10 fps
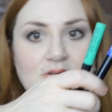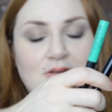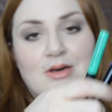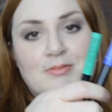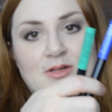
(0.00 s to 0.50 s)

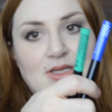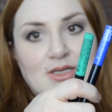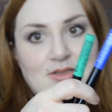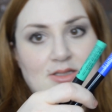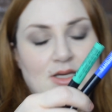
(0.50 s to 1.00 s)
couple of
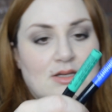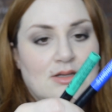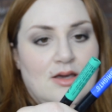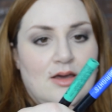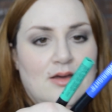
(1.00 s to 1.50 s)
things that
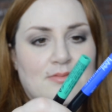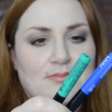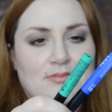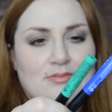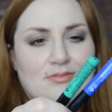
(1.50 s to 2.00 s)

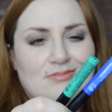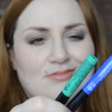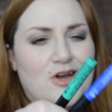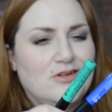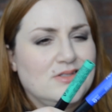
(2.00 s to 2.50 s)

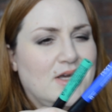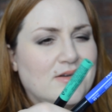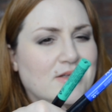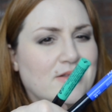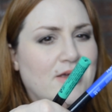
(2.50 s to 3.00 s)
aren't
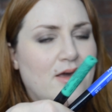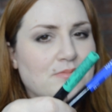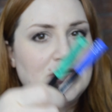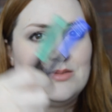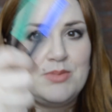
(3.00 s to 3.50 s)
technically
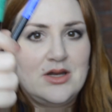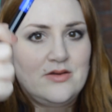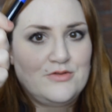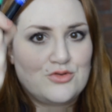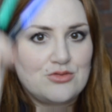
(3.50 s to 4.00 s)
empty but
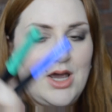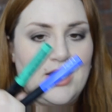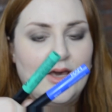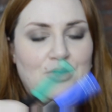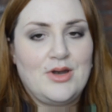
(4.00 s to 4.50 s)
have dried
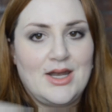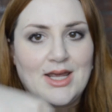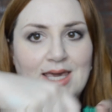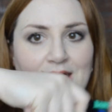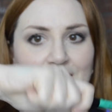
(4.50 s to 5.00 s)
out and I
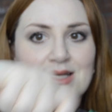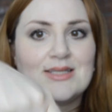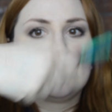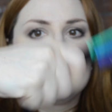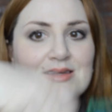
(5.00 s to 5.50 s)
can't
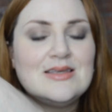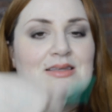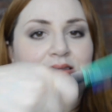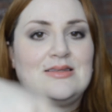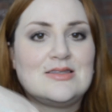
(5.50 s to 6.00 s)

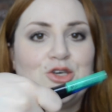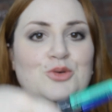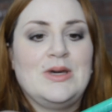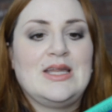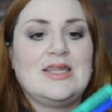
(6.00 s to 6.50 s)

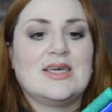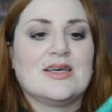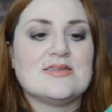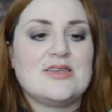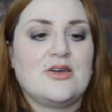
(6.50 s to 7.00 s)
scoop anything
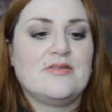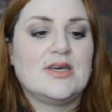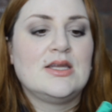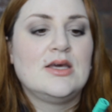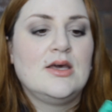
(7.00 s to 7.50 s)
else out of
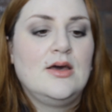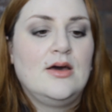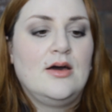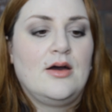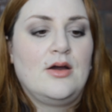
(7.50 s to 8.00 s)
it
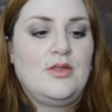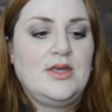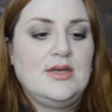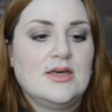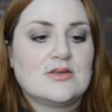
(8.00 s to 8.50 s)
are the
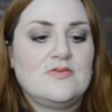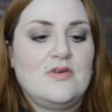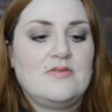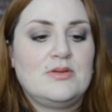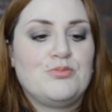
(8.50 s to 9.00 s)
NYX
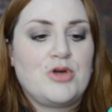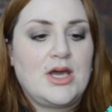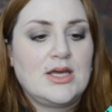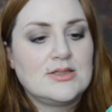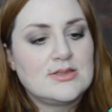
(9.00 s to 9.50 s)
Vivid
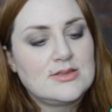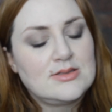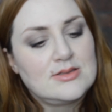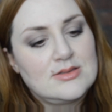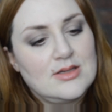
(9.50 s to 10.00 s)

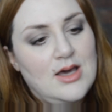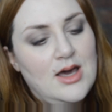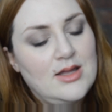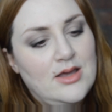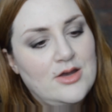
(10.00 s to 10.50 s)
Brights
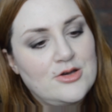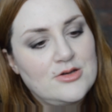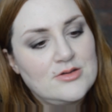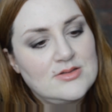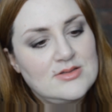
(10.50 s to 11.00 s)

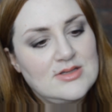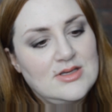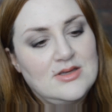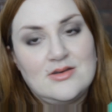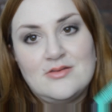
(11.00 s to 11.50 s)
eyeliners
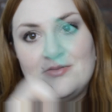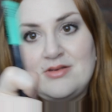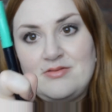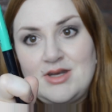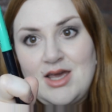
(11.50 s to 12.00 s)
in
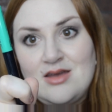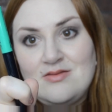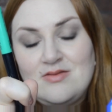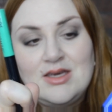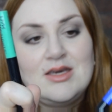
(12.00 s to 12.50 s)
Vivid
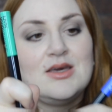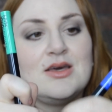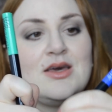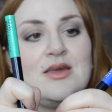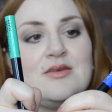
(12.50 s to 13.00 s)
Envy
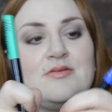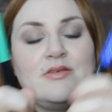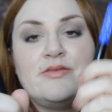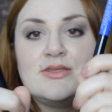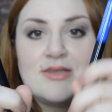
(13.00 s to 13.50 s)
and
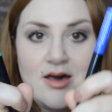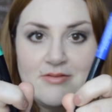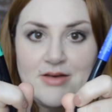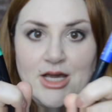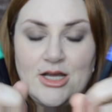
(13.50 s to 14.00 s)
Vivid
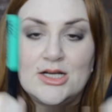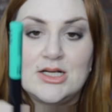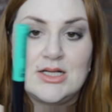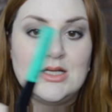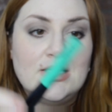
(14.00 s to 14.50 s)
Sapphire.
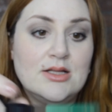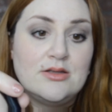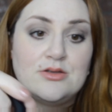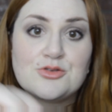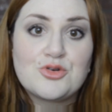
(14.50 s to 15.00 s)

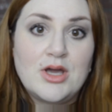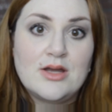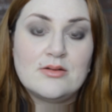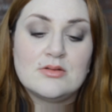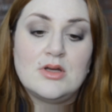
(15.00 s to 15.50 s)
These are
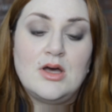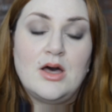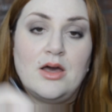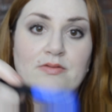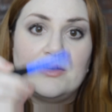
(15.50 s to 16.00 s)
great.
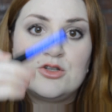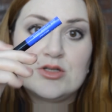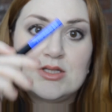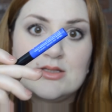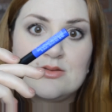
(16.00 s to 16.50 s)
I
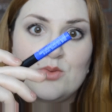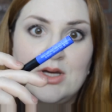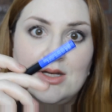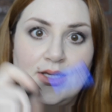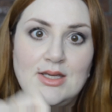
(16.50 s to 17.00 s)
featured this
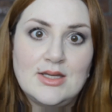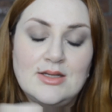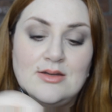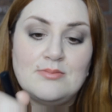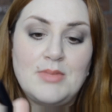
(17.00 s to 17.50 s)
one
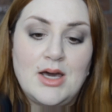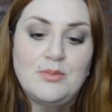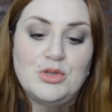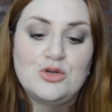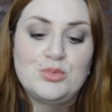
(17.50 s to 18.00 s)
in my
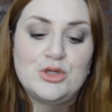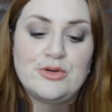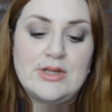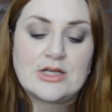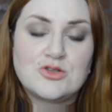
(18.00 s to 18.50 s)
Blue
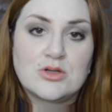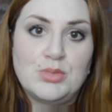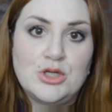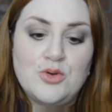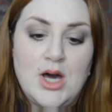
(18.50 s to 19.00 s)
Electric
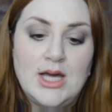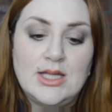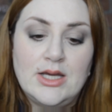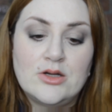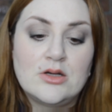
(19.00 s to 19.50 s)
Blue
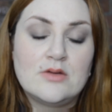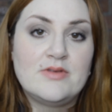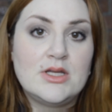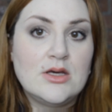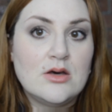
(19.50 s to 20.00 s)
eyeliner
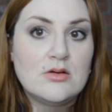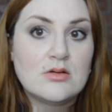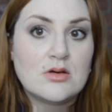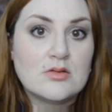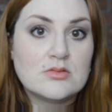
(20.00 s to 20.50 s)
video.
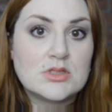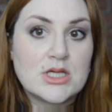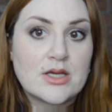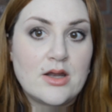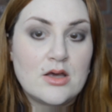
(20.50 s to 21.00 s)
Go
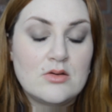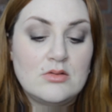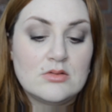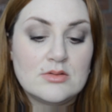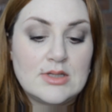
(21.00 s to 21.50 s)
check it out.
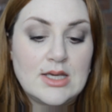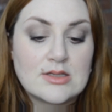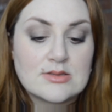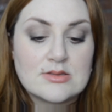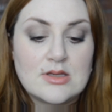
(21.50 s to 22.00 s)
Thanks.